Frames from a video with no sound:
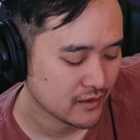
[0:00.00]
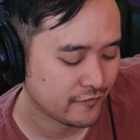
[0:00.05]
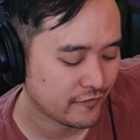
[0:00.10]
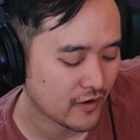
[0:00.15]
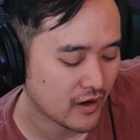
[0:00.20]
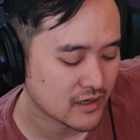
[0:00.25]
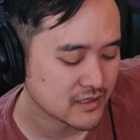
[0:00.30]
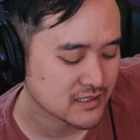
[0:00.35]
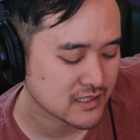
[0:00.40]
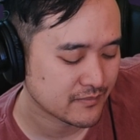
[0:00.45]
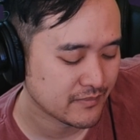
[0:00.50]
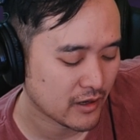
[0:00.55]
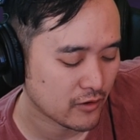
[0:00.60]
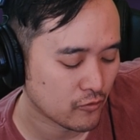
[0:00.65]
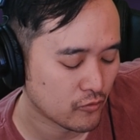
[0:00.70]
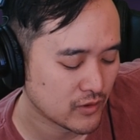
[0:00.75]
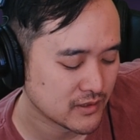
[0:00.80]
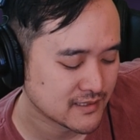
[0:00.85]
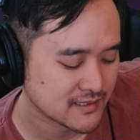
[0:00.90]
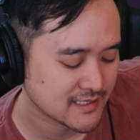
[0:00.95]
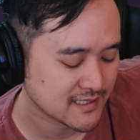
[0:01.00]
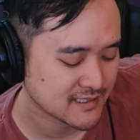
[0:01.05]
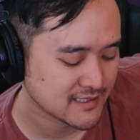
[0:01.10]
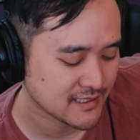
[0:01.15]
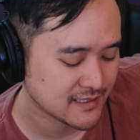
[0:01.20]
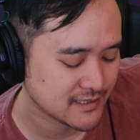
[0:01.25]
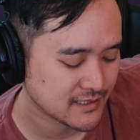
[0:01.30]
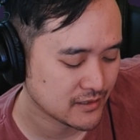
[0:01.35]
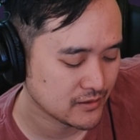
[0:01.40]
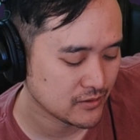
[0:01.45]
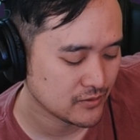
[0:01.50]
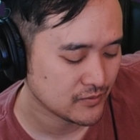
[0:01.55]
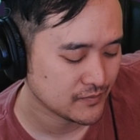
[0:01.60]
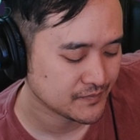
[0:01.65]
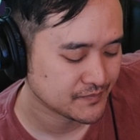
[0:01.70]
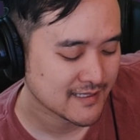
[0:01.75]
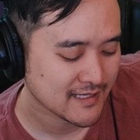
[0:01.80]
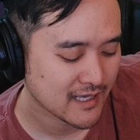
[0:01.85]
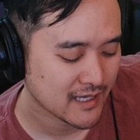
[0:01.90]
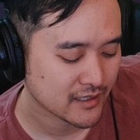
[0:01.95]
Fox about 162.
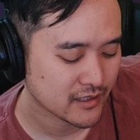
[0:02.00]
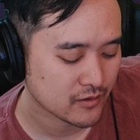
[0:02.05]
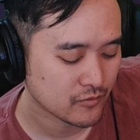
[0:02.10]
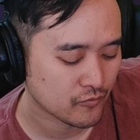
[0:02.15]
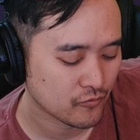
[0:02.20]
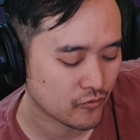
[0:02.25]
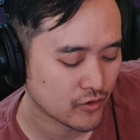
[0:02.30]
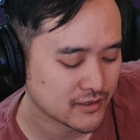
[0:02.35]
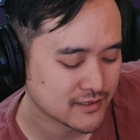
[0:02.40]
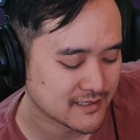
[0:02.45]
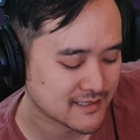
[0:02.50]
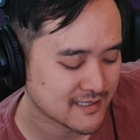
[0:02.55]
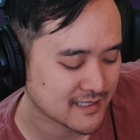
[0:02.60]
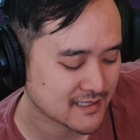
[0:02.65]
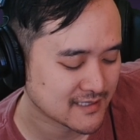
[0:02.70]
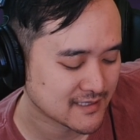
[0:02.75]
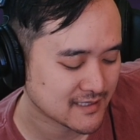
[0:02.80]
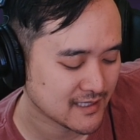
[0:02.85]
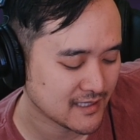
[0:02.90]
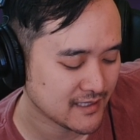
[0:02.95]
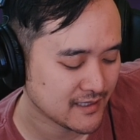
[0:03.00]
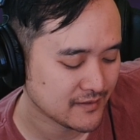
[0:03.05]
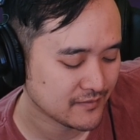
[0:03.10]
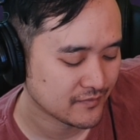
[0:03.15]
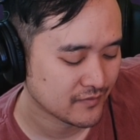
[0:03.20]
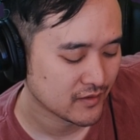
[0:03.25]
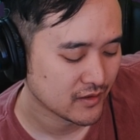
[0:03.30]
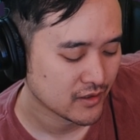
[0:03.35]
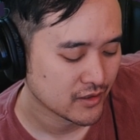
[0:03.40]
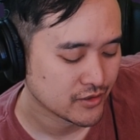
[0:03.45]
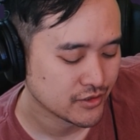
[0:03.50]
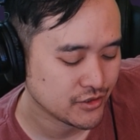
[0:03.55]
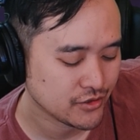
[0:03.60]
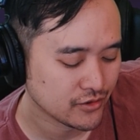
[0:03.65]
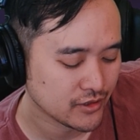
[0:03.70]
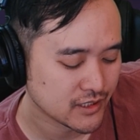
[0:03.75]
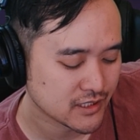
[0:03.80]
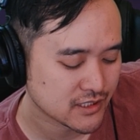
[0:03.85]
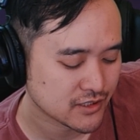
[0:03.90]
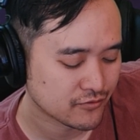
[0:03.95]
Siakam 160.
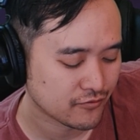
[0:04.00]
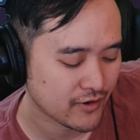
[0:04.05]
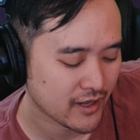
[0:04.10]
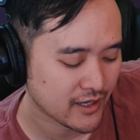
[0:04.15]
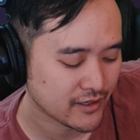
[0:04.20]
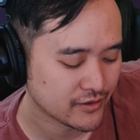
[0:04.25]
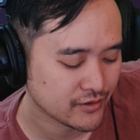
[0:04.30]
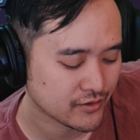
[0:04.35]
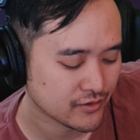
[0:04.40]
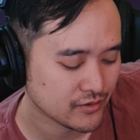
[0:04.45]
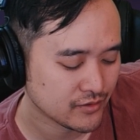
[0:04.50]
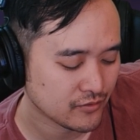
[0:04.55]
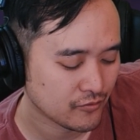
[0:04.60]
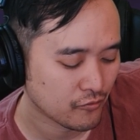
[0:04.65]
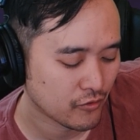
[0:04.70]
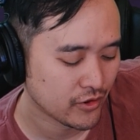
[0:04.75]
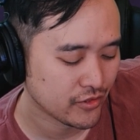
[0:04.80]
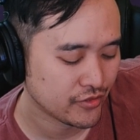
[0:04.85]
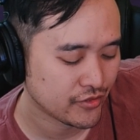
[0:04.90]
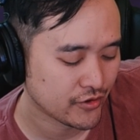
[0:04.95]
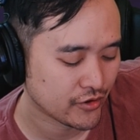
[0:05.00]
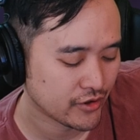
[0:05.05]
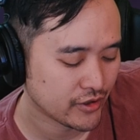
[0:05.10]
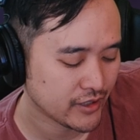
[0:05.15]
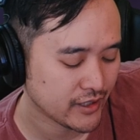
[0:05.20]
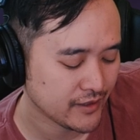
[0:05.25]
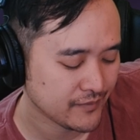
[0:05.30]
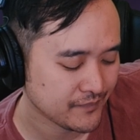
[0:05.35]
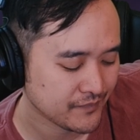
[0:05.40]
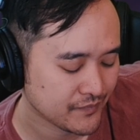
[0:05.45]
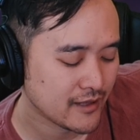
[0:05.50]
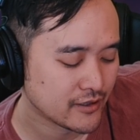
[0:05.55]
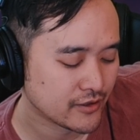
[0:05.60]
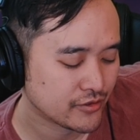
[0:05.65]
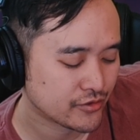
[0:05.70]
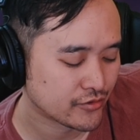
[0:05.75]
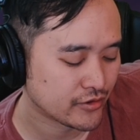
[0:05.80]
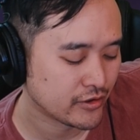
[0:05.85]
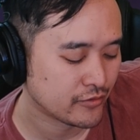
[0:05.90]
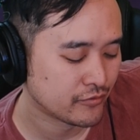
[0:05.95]
Julius Randle 130, and the
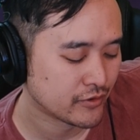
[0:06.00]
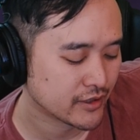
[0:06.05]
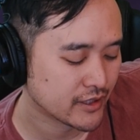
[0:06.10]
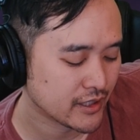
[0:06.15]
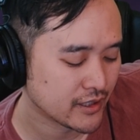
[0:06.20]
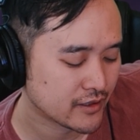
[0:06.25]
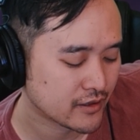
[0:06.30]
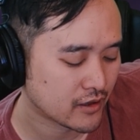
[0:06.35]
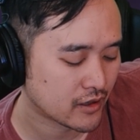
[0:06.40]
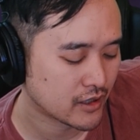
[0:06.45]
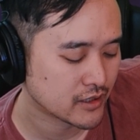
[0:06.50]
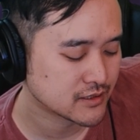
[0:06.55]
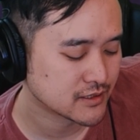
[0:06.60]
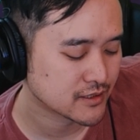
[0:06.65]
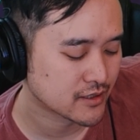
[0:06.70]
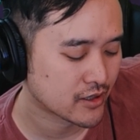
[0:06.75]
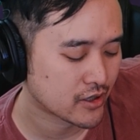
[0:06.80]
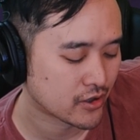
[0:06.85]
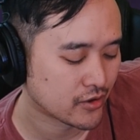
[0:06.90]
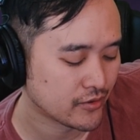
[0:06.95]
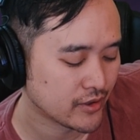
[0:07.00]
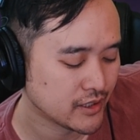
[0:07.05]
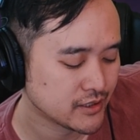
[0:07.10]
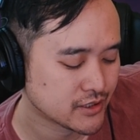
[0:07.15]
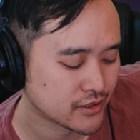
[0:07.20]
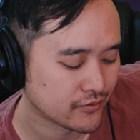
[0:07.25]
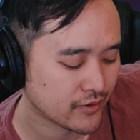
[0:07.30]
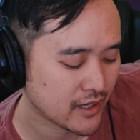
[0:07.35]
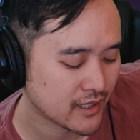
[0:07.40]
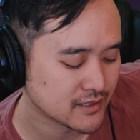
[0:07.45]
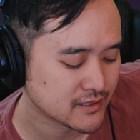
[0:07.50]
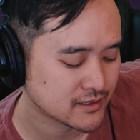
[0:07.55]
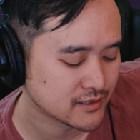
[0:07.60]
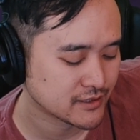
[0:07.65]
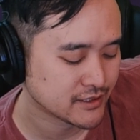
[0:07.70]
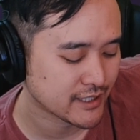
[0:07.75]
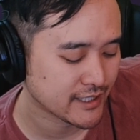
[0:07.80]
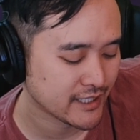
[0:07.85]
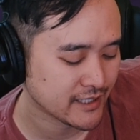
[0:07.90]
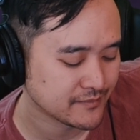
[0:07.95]
3 rookie cards Curry, Durant,
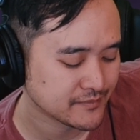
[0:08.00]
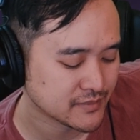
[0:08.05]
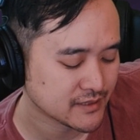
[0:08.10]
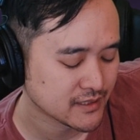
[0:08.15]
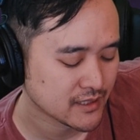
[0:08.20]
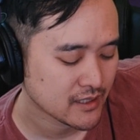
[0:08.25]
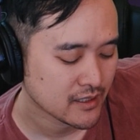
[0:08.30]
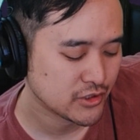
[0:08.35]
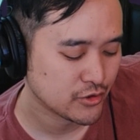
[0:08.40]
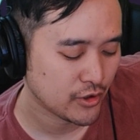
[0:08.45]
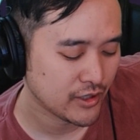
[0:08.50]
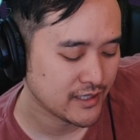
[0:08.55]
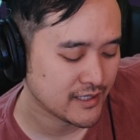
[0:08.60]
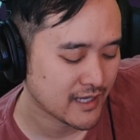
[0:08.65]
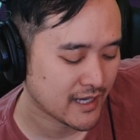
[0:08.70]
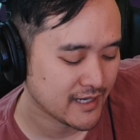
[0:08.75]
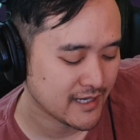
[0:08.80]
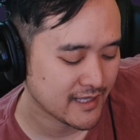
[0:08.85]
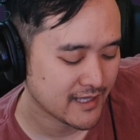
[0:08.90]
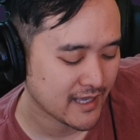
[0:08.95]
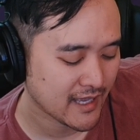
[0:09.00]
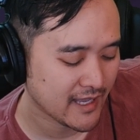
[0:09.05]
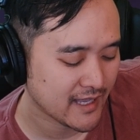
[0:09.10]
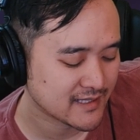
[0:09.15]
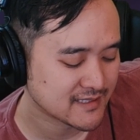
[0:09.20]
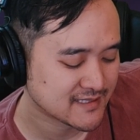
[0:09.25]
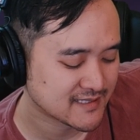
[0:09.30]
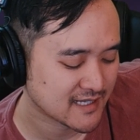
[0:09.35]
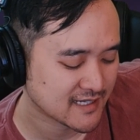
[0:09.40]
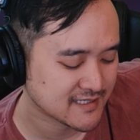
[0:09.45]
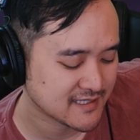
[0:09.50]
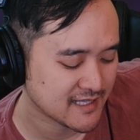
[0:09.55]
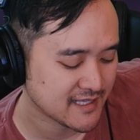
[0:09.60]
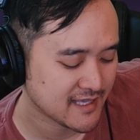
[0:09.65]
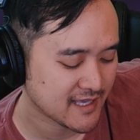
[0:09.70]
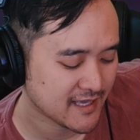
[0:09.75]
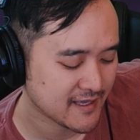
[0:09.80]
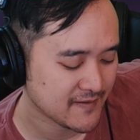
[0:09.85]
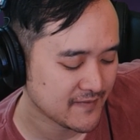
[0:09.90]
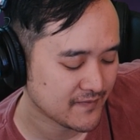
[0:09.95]
James between 90k and
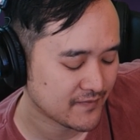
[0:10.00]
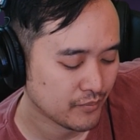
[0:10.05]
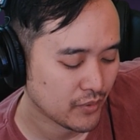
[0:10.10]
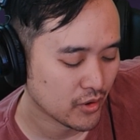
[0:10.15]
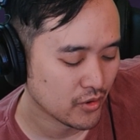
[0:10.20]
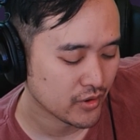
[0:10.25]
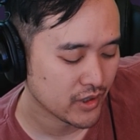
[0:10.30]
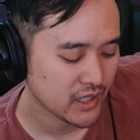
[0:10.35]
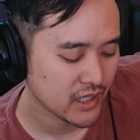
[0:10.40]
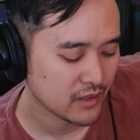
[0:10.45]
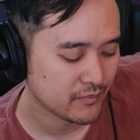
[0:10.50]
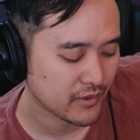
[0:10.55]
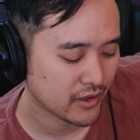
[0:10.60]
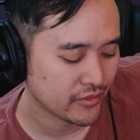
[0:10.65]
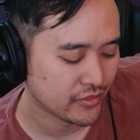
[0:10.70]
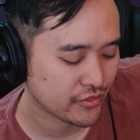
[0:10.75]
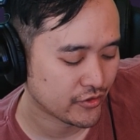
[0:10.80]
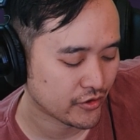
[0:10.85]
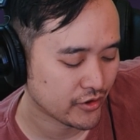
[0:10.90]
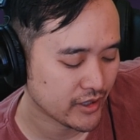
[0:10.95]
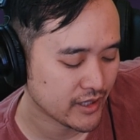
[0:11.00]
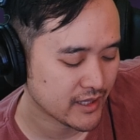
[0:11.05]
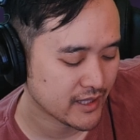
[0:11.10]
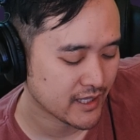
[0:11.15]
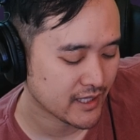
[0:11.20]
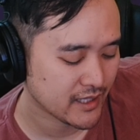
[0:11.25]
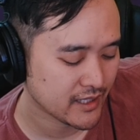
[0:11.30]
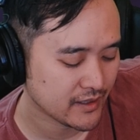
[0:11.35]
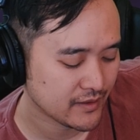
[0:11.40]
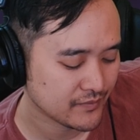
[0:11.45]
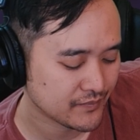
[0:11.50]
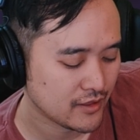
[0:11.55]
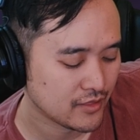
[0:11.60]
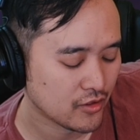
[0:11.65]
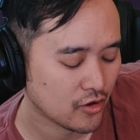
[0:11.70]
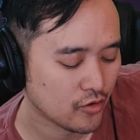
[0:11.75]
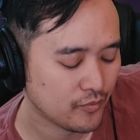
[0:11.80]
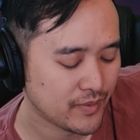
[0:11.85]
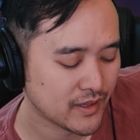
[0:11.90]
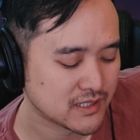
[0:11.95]
60k, Bogey about 30k, and
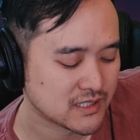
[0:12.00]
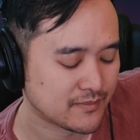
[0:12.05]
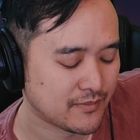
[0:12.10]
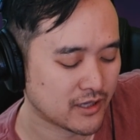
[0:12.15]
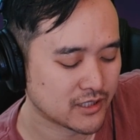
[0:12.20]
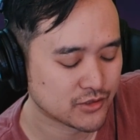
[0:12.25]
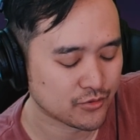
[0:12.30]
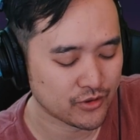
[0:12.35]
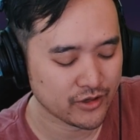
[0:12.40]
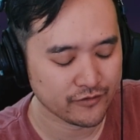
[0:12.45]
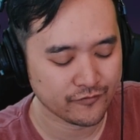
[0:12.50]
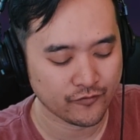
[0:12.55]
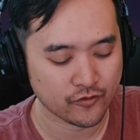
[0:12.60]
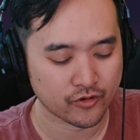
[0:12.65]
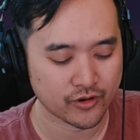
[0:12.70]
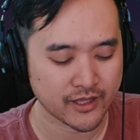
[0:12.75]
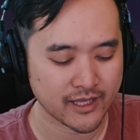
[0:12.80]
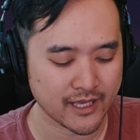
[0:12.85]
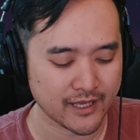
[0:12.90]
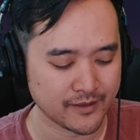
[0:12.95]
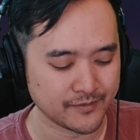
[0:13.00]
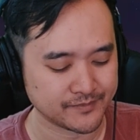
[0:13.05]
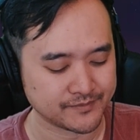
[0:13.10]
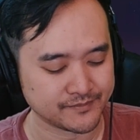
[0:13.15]
Lopez about 24k.